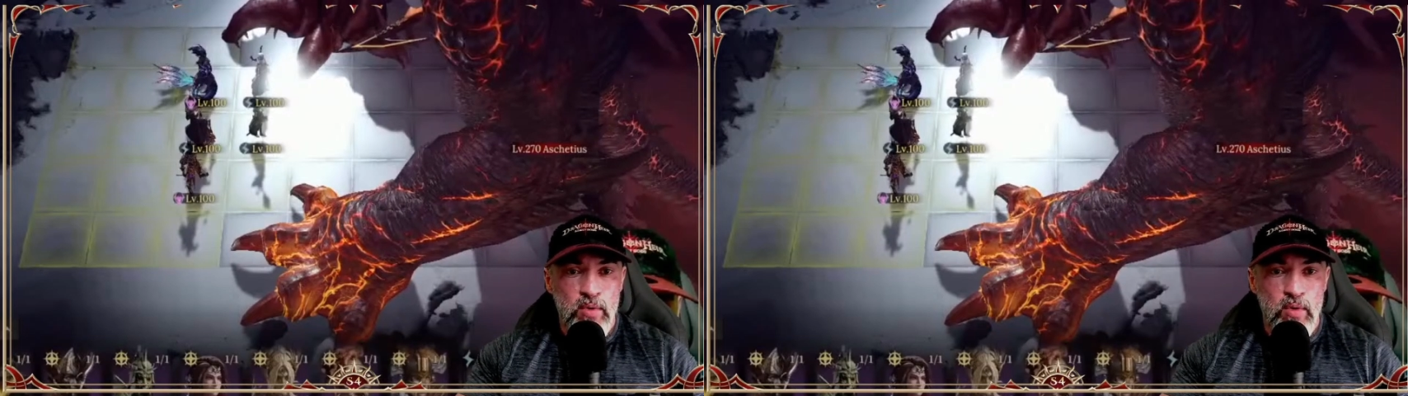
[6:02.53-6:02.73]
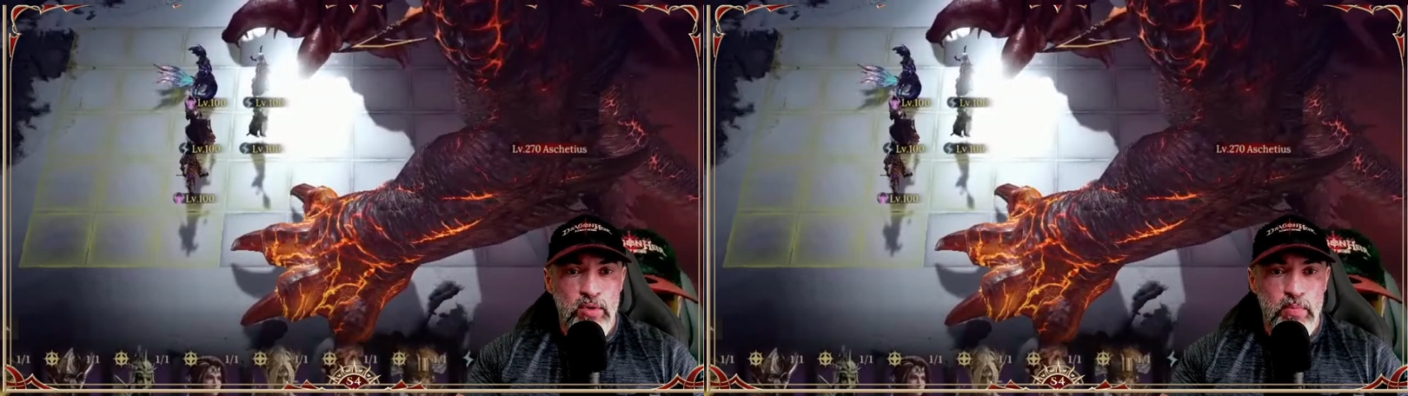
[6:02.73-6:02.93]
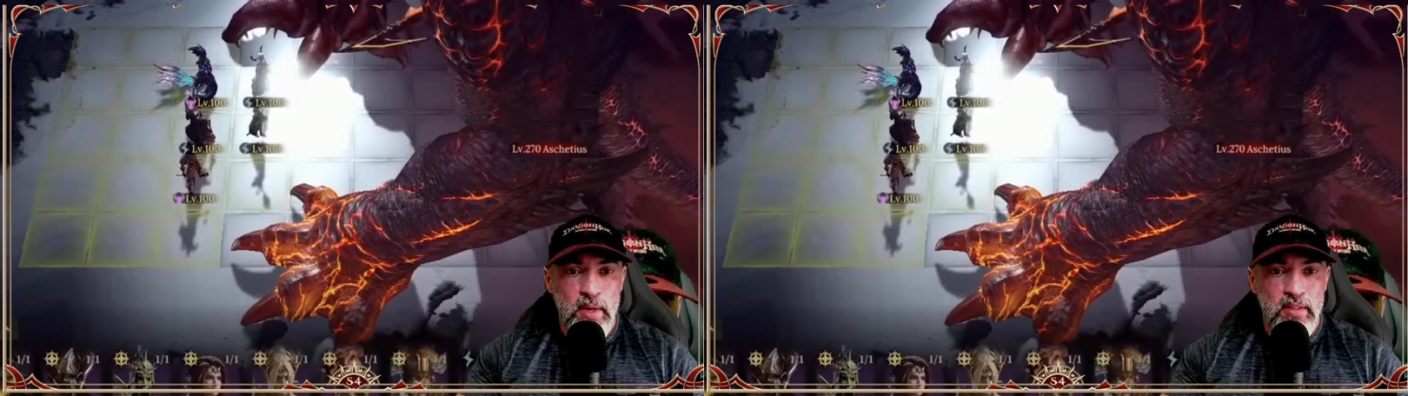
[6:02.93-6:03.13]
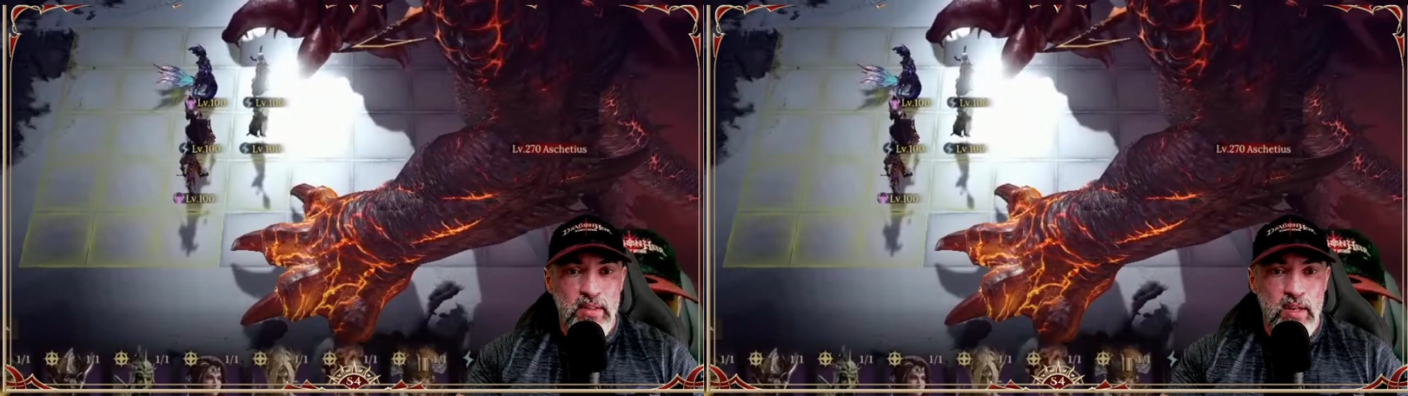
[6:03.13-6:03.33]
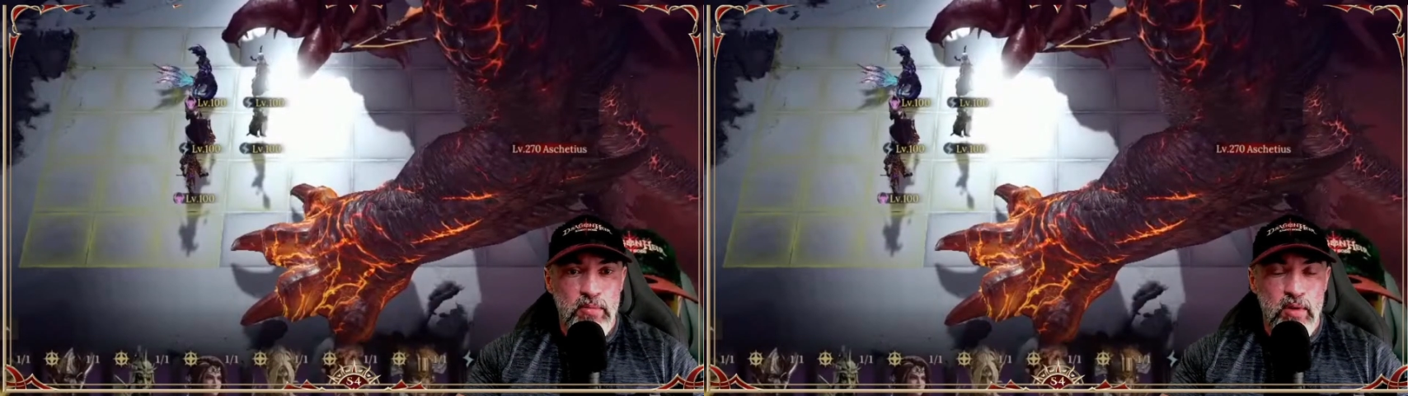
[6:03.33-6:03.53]
going to place
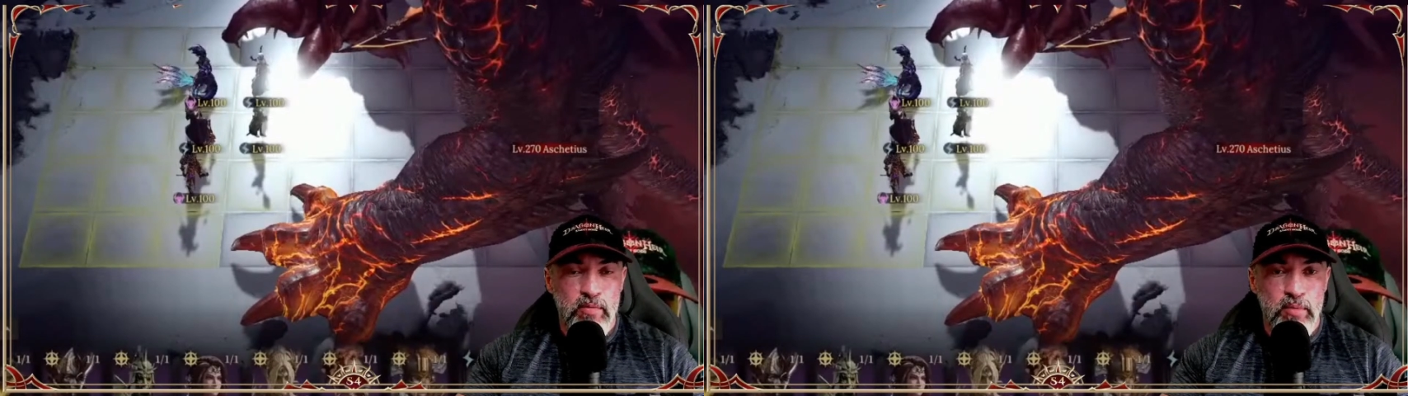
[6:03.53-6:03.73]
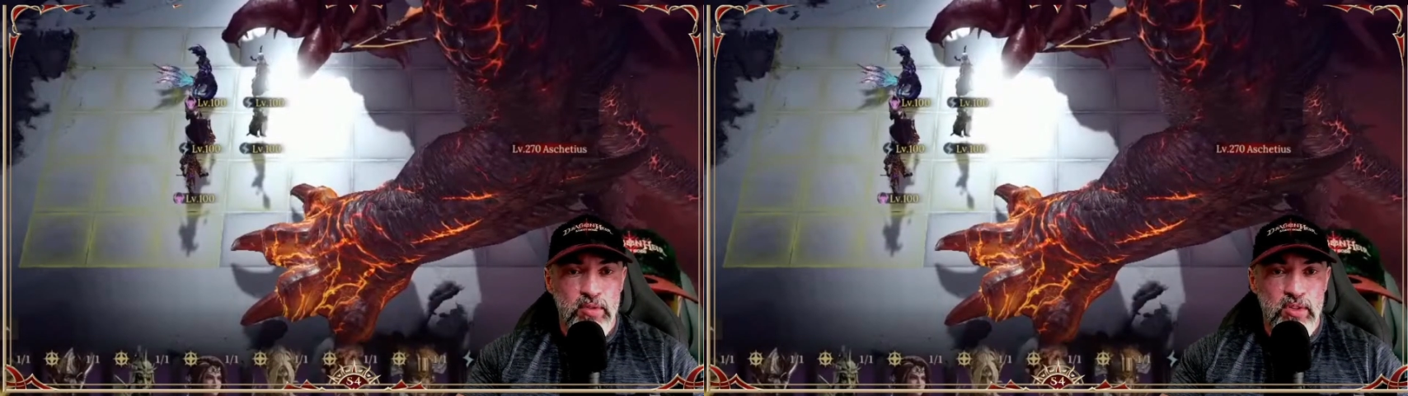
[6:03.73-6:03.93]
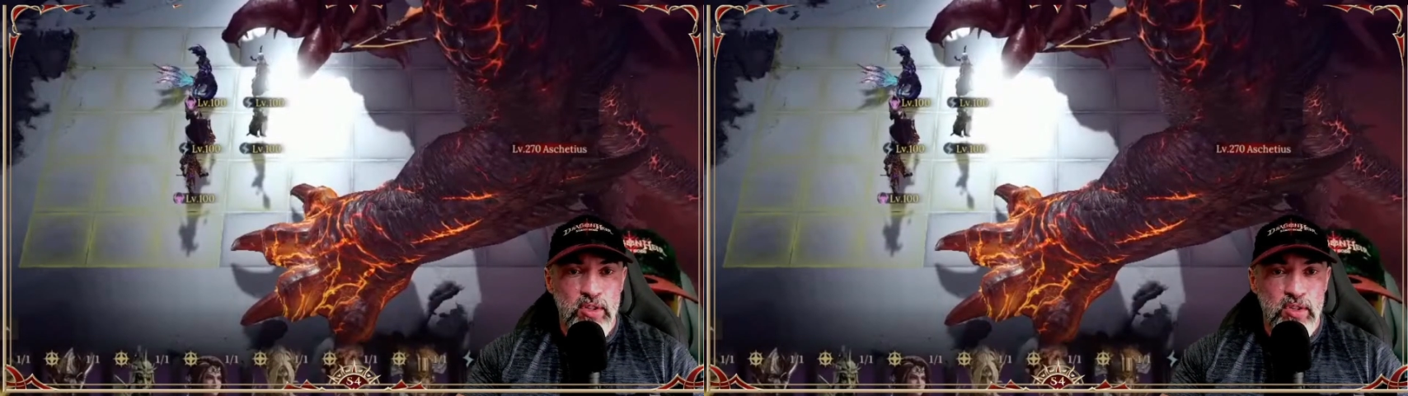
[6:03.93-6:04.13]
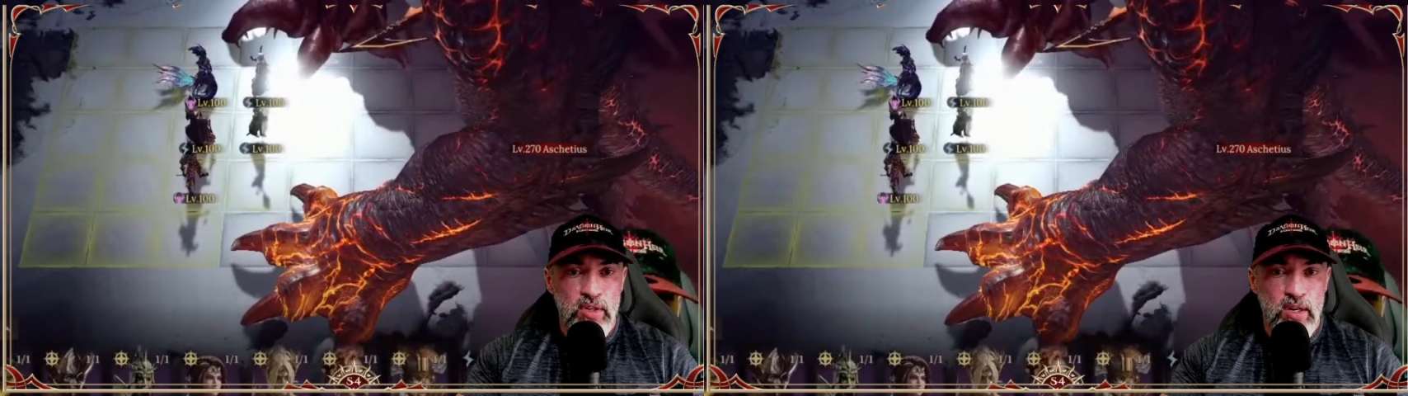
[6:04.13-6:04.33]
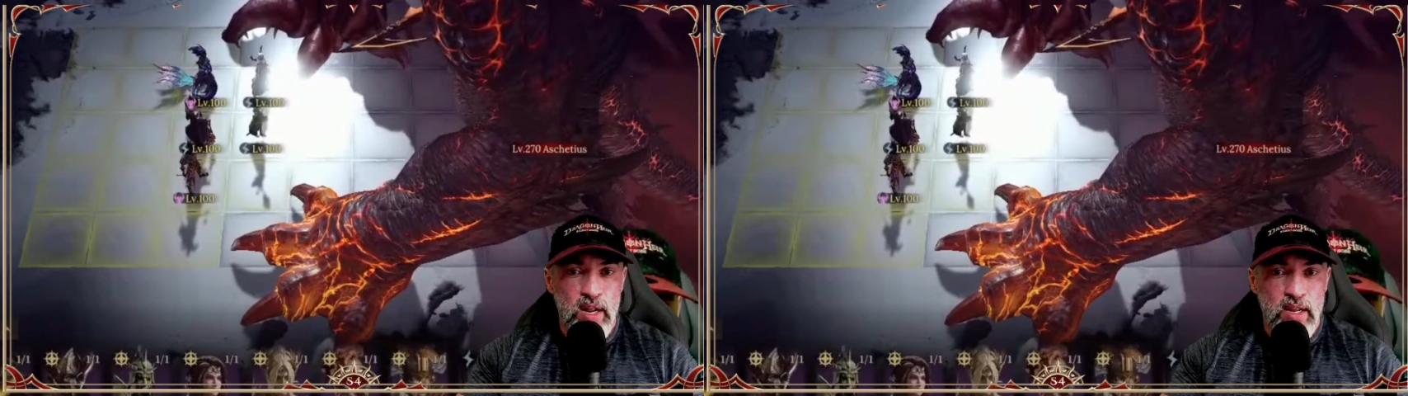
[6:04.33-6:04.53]
in terms of
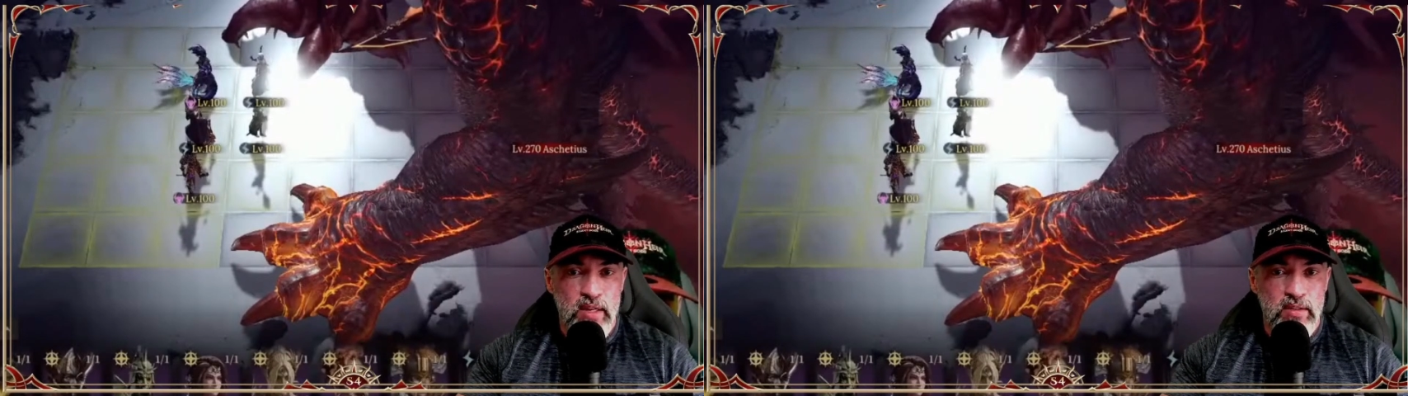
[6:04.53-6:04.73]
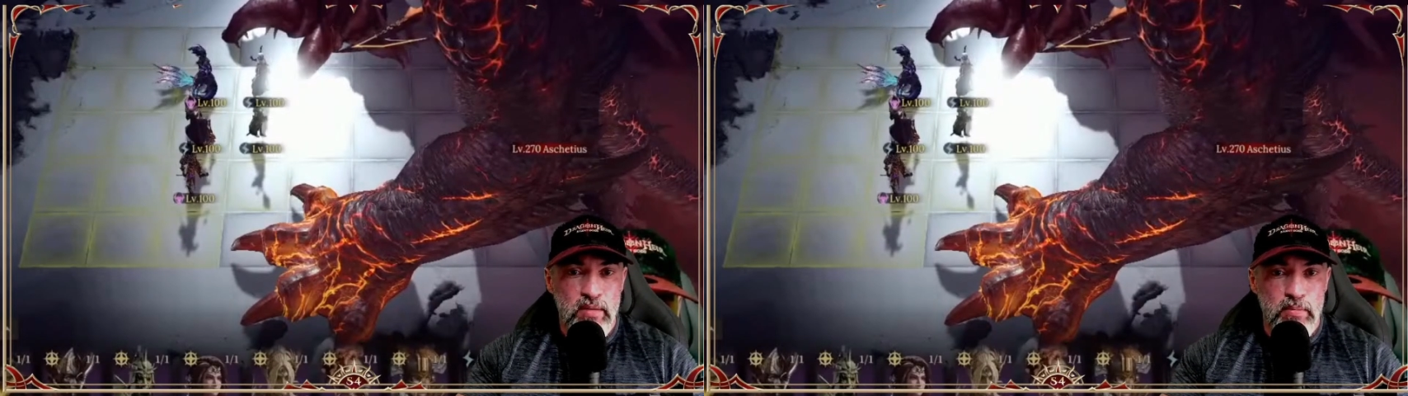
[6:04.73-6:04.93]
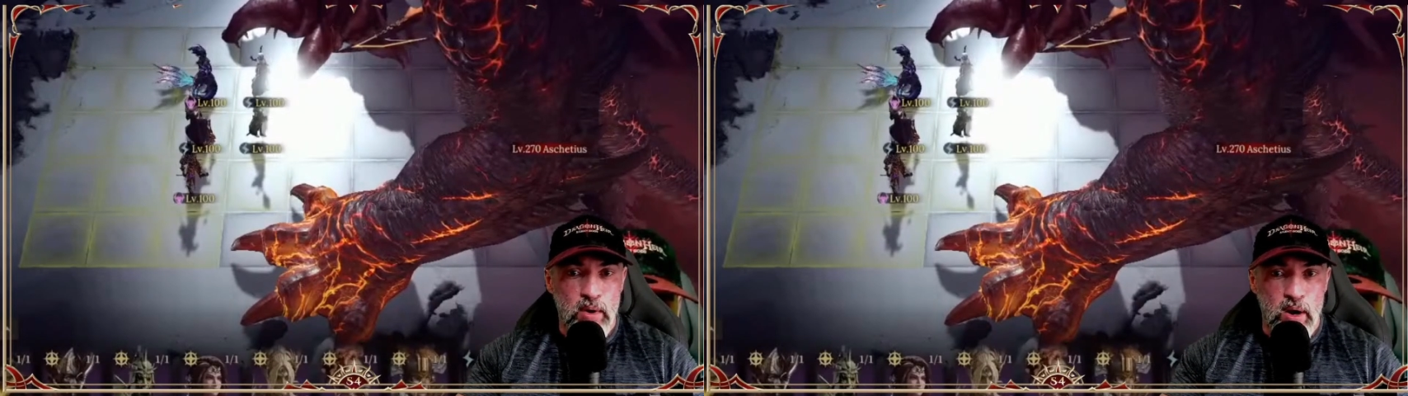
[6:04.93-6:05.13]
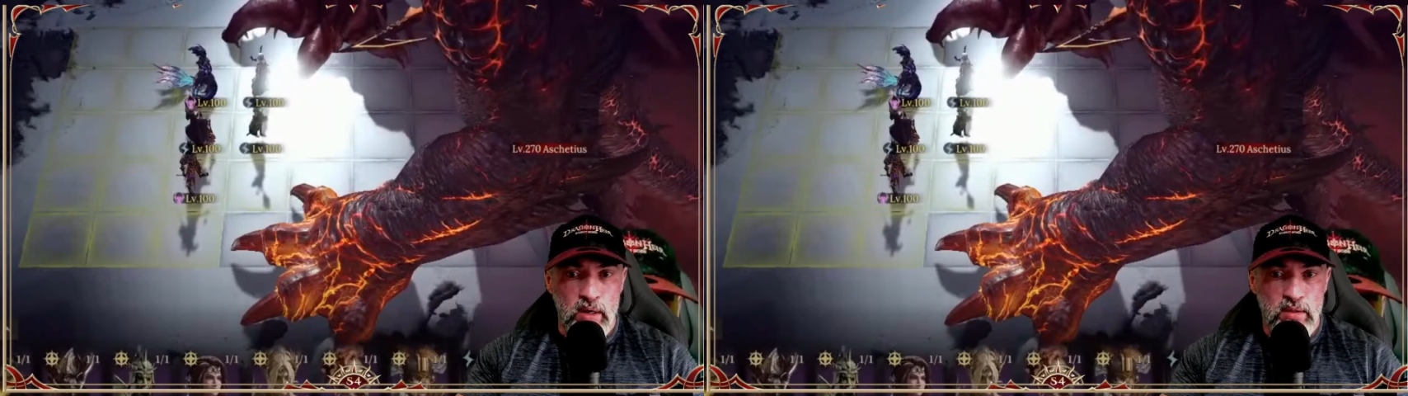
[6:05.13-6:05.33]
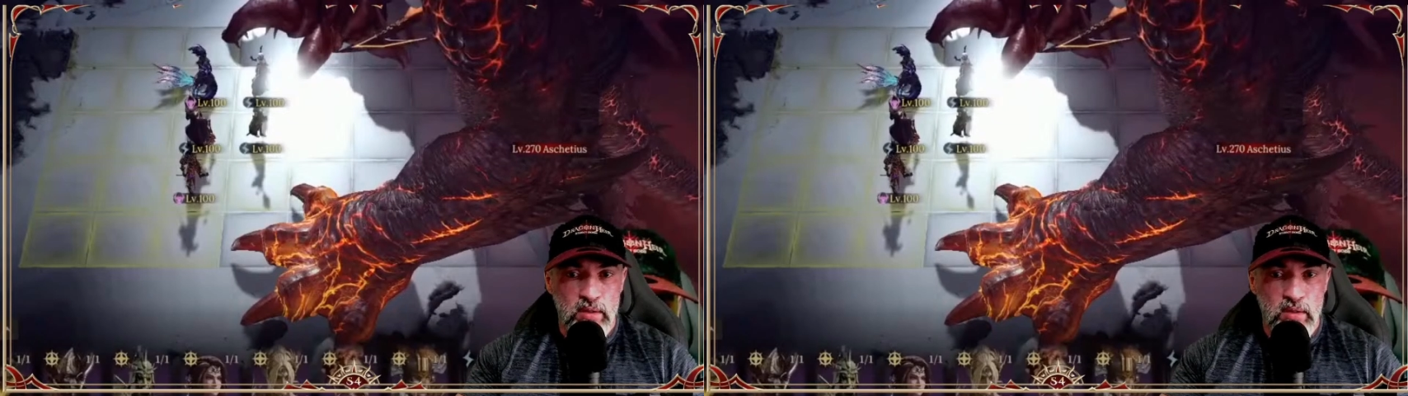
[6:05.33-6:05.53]
positioning against the
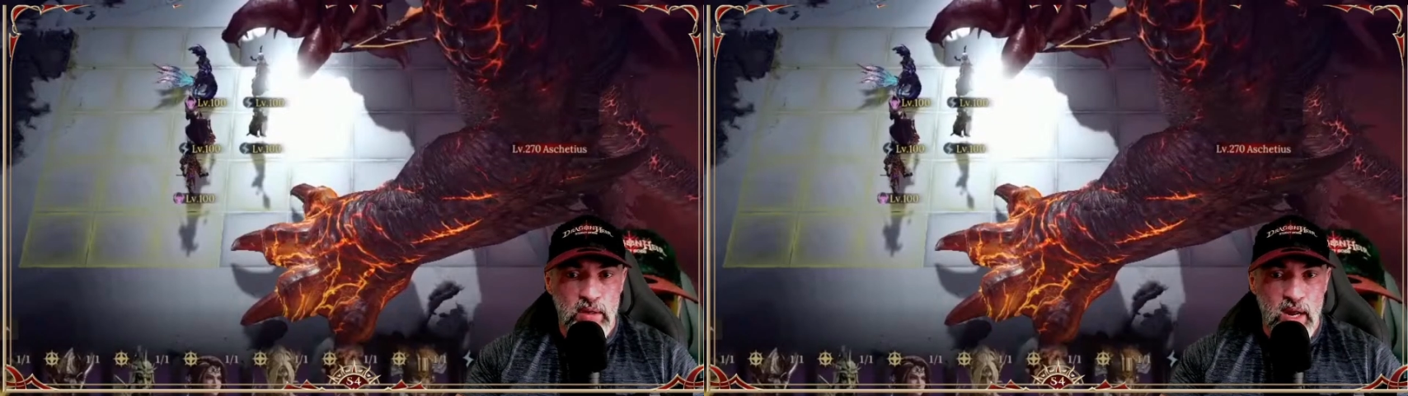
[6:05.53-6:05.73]
boss.